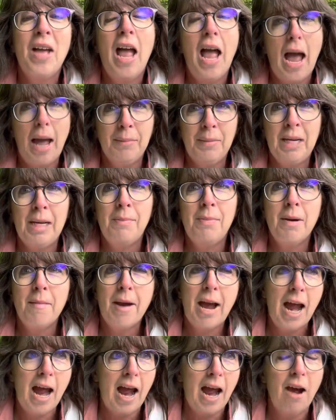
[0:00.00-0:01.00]
I'm keeping
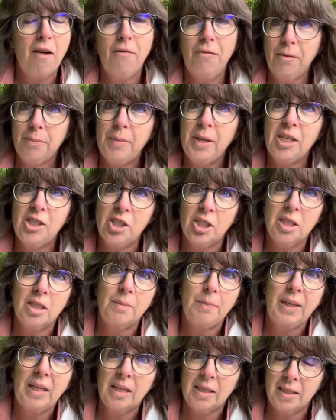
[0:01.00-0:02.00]
my eye out for pigeons
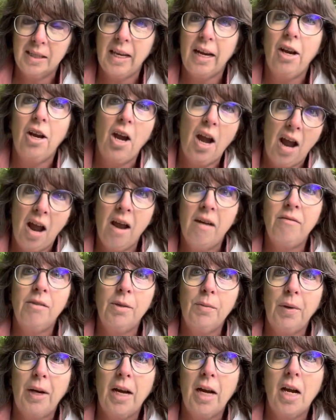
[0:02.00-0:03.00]
because they are
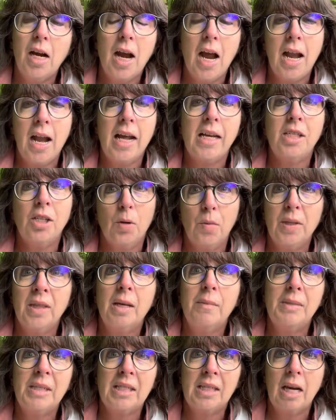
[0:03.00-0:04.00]
everywhere and I don't want
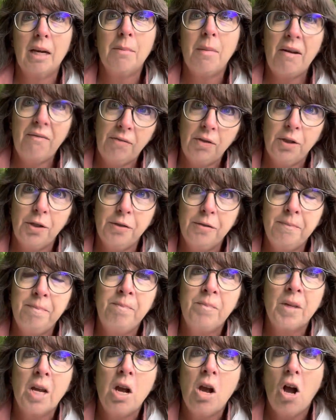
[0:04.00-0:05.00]
them to take my food.
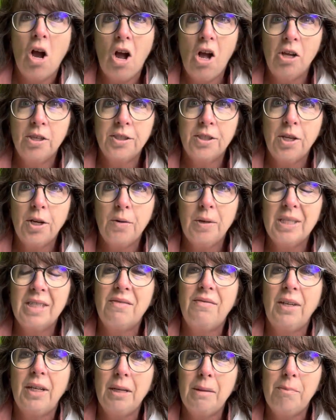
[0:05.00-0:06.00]
Also, it's
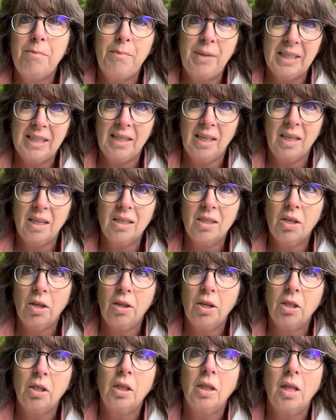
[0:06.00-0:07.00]
very busy, so
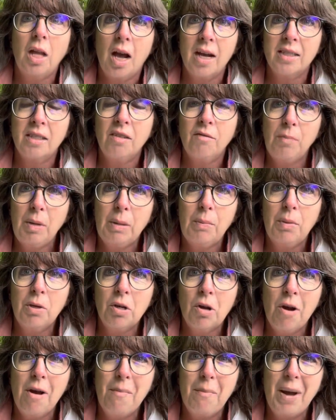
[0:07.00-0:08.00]
there are lots of people
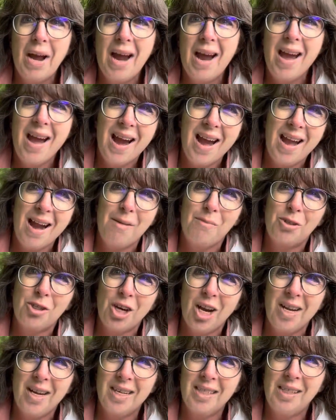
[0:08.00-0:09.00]
going by, and I'm
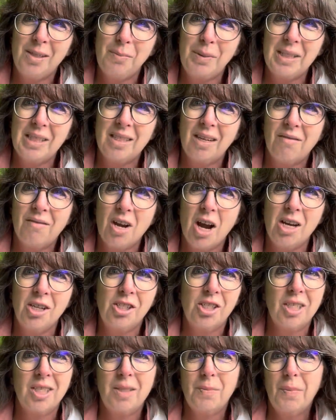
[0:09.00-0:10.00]
trying not to be
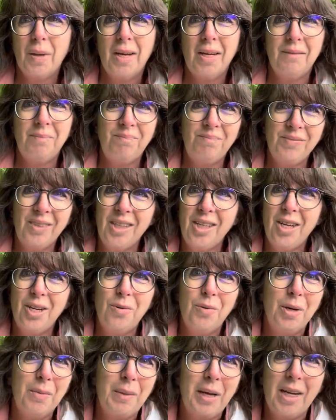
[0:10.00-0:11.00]
self-conscious, but
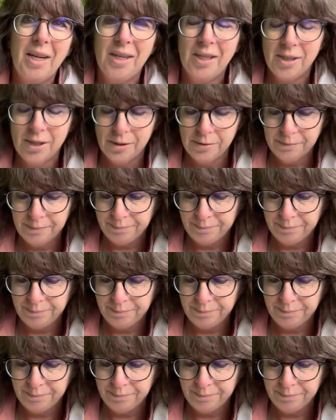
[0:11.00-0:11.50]
what am I going to do?